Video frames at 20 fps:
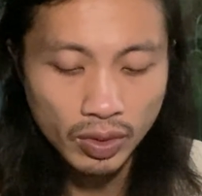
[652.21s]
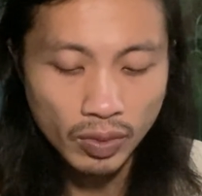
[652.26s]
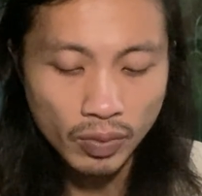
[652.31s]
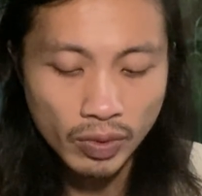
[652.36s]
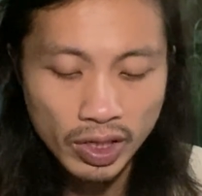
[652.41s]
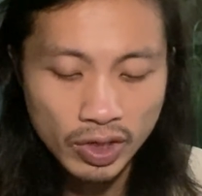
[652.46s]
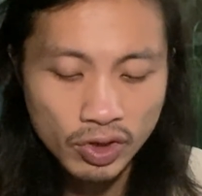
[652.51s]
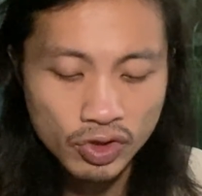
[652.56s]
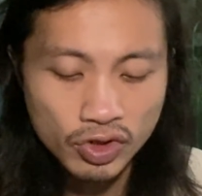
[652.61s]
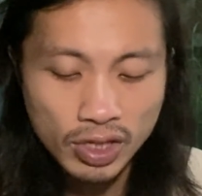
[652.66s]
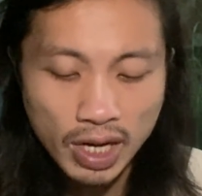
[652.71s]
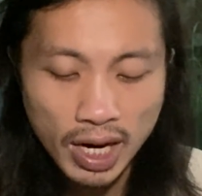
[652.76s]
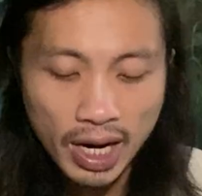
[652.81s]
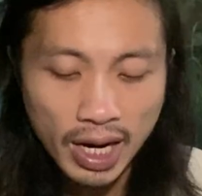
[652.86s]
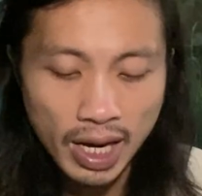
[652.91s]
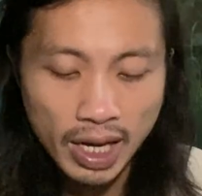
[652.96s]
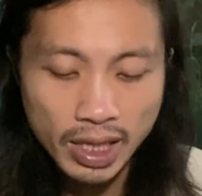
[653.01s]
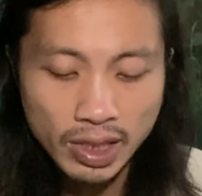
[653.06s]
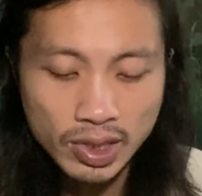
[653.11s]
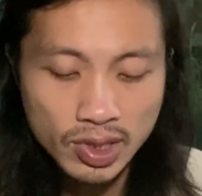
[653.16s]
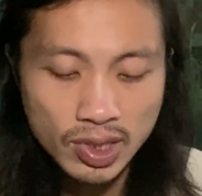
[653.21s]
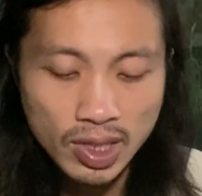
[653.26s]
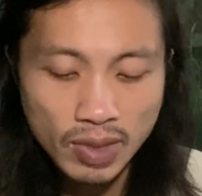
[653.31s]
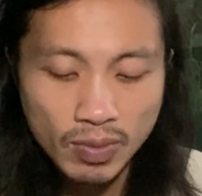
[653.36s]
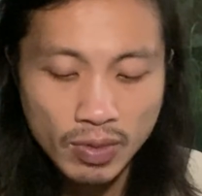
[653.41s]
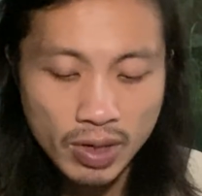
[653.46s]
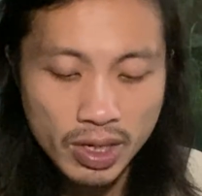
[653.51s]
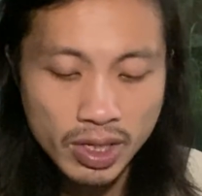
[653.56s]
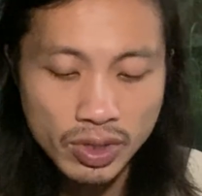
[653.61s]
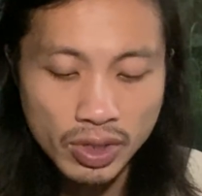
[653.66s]
we attract
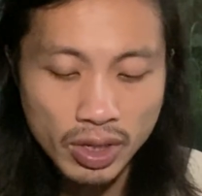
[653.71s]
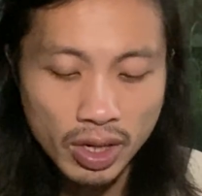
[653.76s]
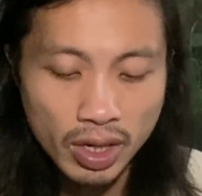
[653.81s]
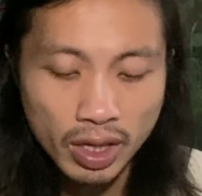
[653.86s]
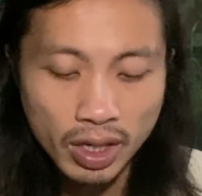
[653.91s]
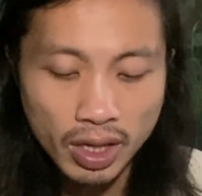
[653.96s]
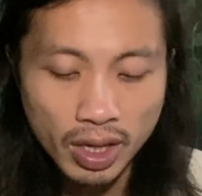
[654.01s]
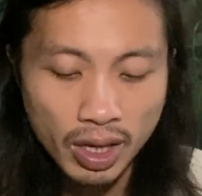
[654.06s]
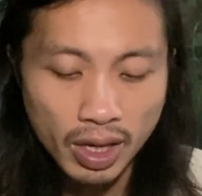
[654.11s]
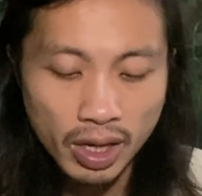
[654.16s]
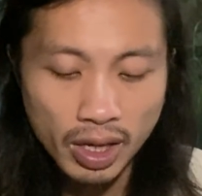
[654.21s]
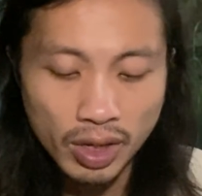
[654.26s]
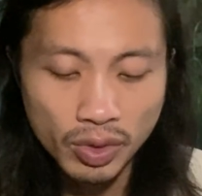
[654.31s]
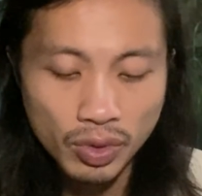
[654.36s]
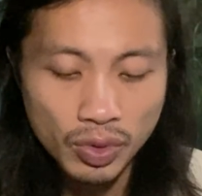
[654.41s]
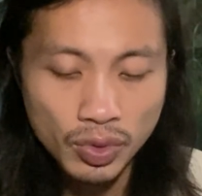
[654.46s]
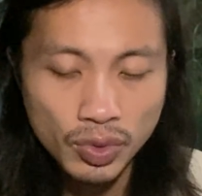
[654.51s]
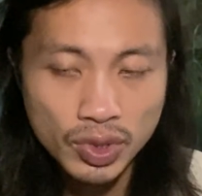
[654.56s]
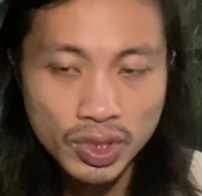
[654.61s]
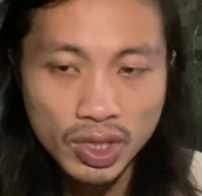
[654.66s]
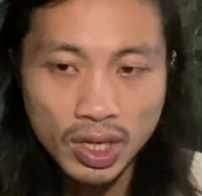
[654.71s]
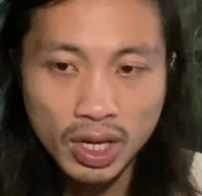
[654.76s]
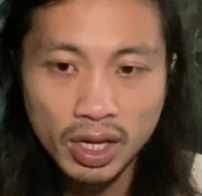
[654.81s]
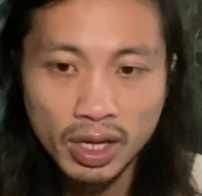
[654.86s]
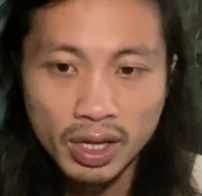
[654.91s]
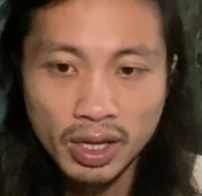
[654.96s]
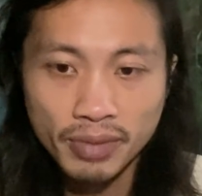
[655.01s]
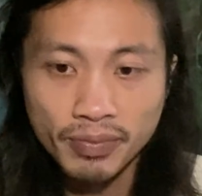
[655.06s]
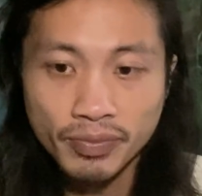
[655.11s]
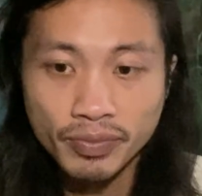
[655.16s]
someone uh, who's,
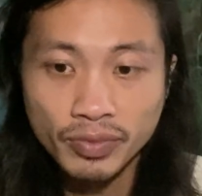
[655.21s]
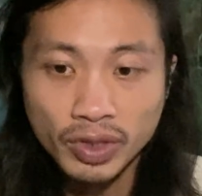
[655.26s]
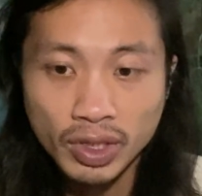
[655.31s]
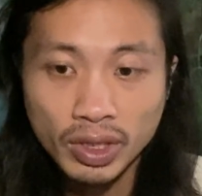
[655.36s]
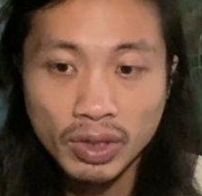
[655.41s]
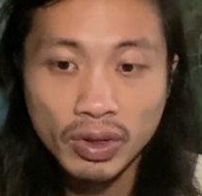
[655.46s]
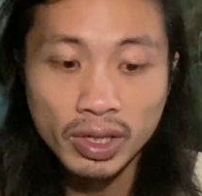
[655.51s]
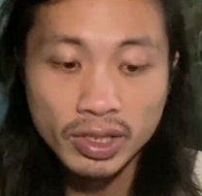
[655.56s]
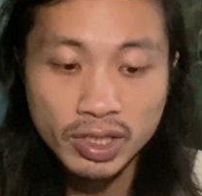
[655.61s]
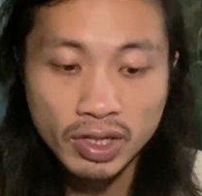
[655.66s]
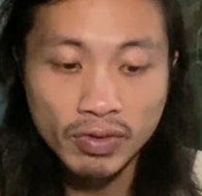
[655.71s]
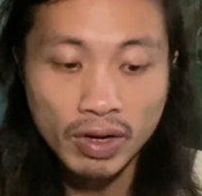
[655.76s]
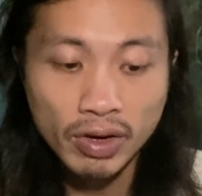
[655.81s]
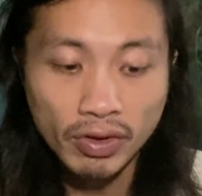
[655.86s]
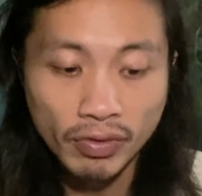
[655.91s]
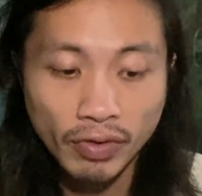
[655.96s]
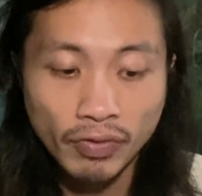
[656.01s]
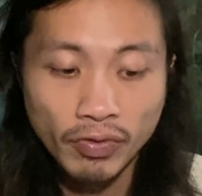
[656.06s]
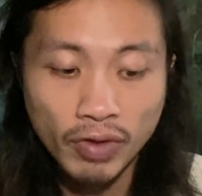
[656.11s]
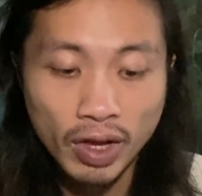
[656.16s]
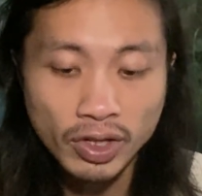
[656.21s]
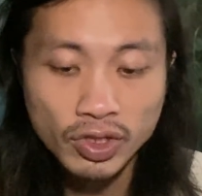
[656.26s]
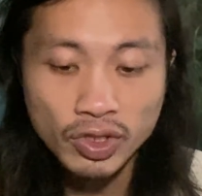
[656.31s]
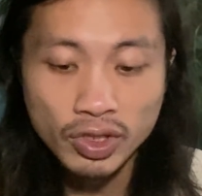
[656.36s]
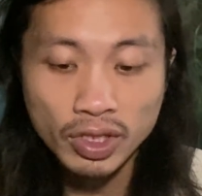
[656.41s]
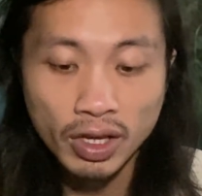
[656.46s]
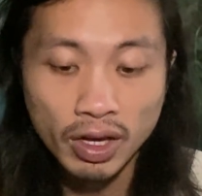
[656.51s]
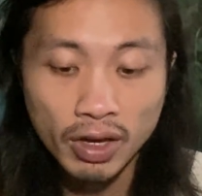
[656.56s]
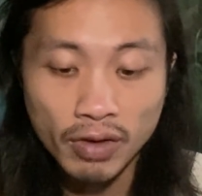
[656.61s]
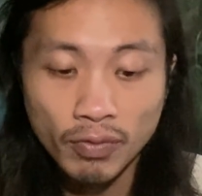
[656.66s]
um, you know, a direct
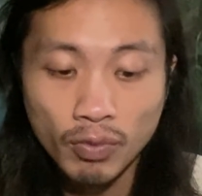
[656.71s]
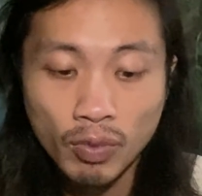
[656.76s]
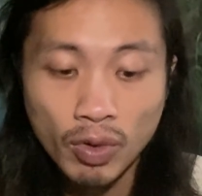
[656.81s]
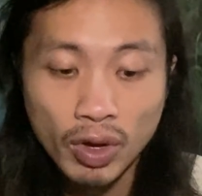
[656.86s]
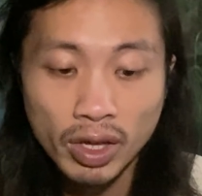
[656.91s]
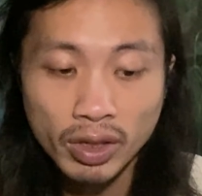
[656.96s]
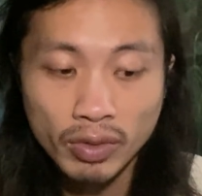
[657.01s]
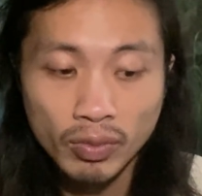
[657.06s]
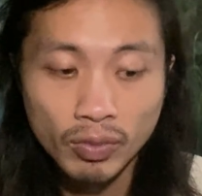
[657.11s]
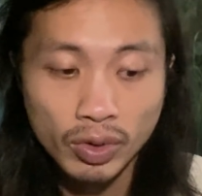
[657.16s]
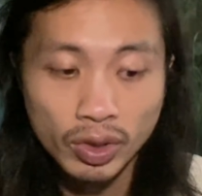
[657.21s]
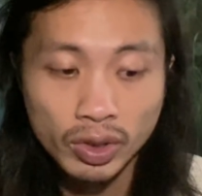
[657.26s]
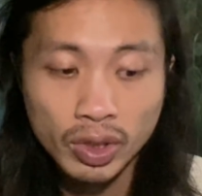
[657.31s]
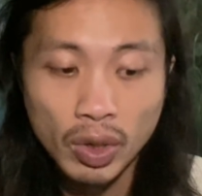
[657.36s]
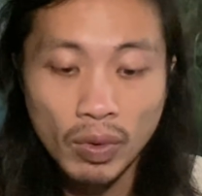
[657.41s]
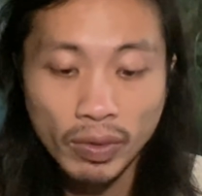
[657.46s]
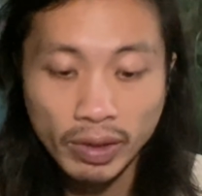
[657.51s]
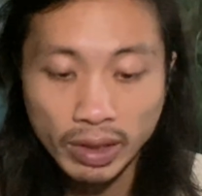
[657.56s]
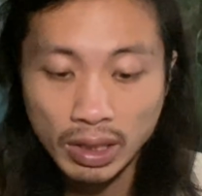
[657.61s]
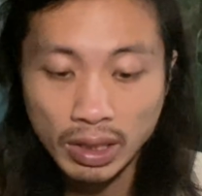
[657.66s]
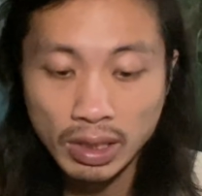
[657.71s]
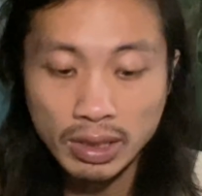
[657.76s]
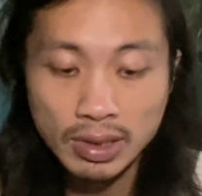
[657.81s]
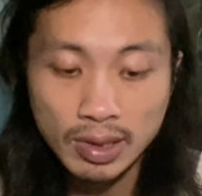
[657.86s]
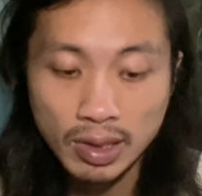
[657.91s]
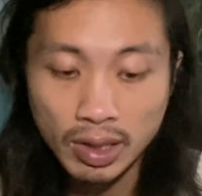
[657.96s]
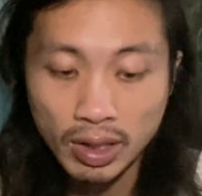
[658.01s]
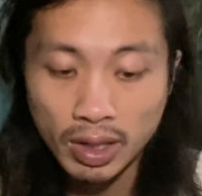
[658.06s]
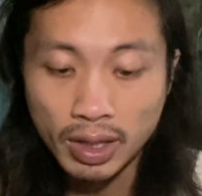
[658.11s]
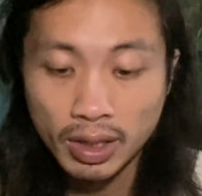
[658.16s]
reflection of what we're going in,
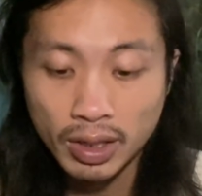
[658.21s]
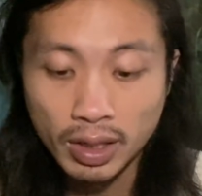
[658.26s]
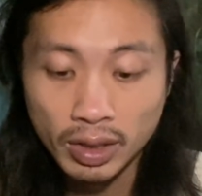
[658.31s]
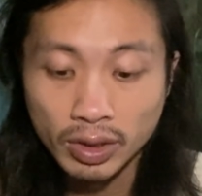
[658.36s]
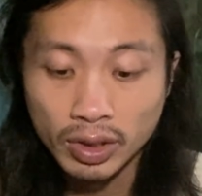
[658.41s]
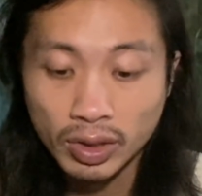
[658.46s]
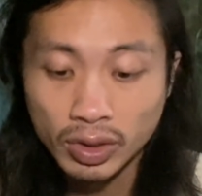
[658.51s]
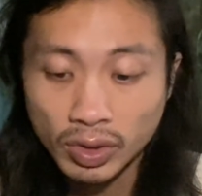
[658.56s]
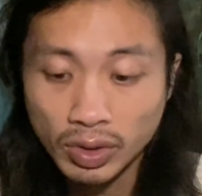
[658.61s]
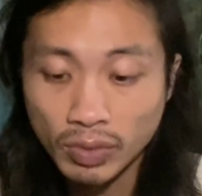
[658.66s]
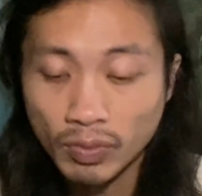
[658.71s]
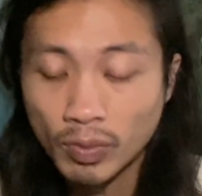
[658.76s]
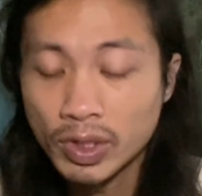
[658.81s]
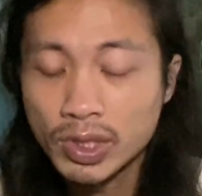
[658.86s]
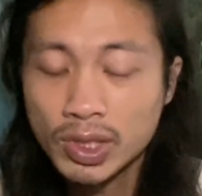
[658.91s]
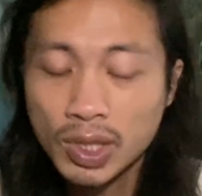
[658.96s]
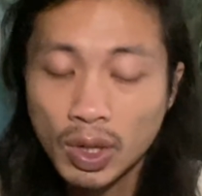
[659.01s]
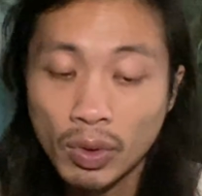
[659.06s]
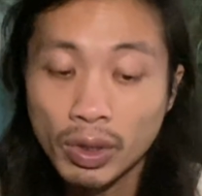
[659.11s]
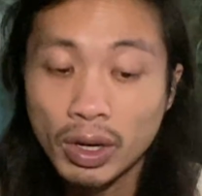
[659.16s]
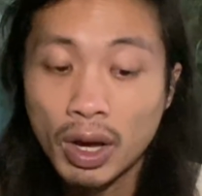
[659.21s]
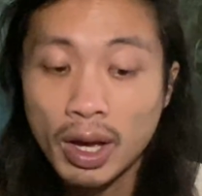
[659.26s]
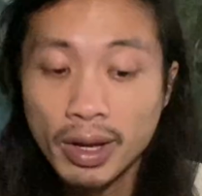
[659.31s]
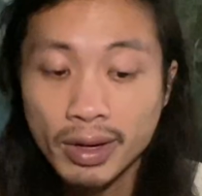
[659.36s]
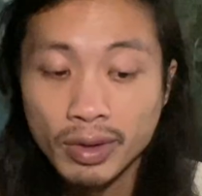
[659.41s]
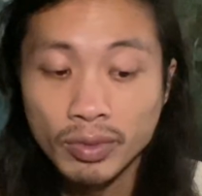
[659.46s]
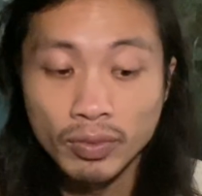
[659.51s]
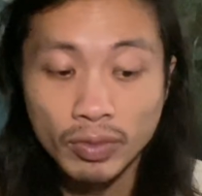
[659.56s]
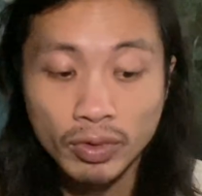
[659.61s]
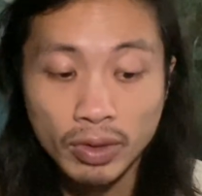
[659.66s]
uh, uh what's going
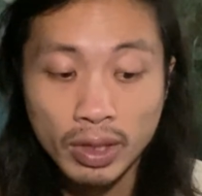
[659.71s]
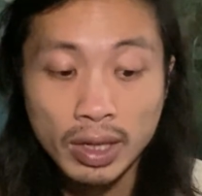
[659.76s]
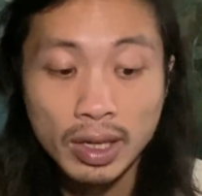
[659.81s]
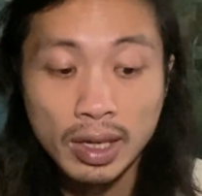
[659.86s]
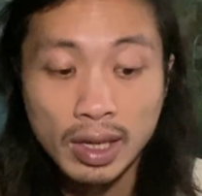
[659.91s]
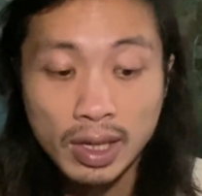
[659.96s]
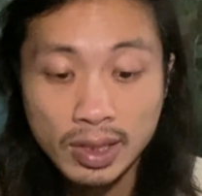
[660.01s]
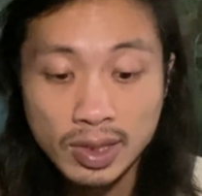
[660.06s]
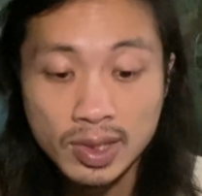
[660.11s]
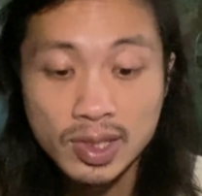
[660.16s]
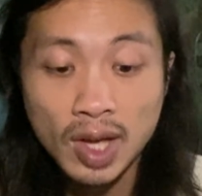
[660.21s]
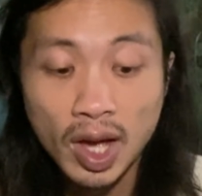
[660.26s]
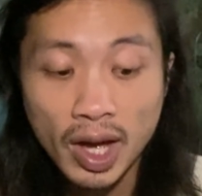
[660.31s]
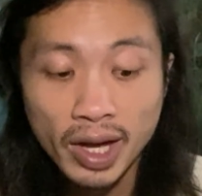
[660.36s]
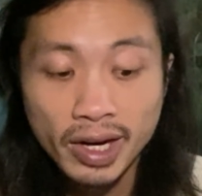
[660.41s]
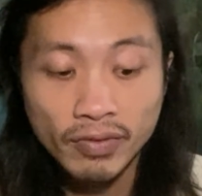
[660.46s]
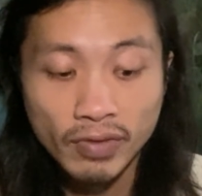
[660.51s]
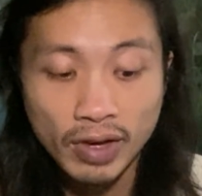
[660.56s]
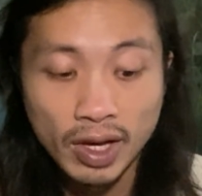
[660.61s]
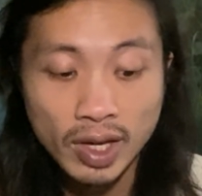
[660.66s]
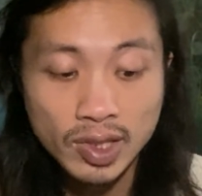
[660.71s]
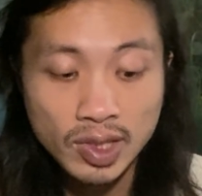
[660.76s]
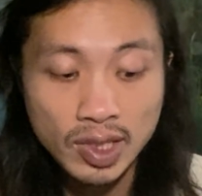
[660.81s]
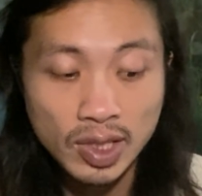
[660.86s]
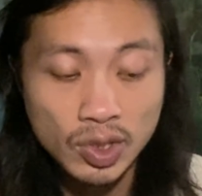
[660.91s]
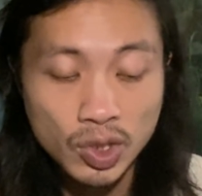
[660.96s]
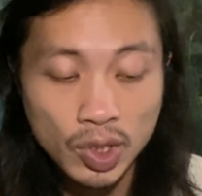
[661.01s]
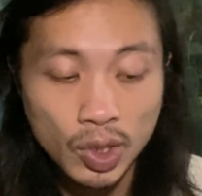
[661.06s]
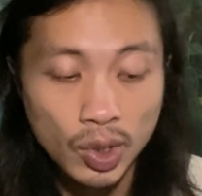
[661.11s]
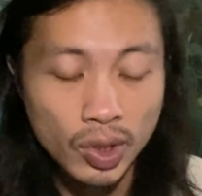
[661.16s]
on inside of us
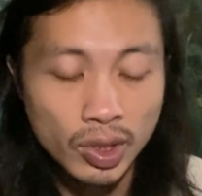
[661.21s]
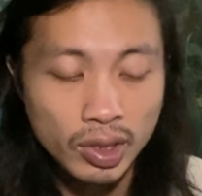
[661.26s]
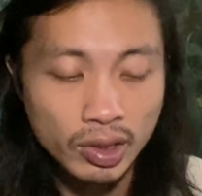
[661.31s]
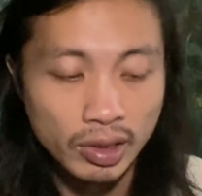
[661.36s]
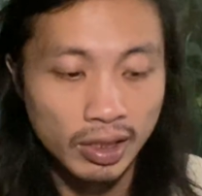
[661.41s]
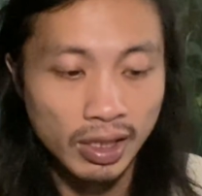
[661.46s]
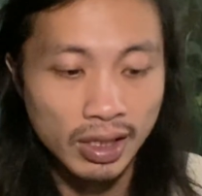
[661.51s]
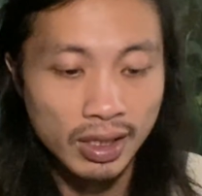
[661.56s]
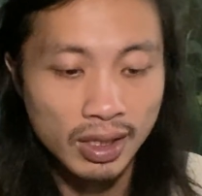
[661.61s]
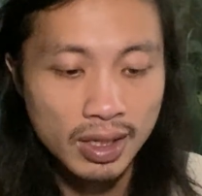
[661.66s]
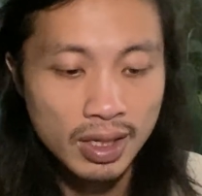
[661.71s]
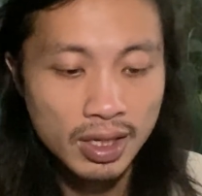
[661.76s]
internally.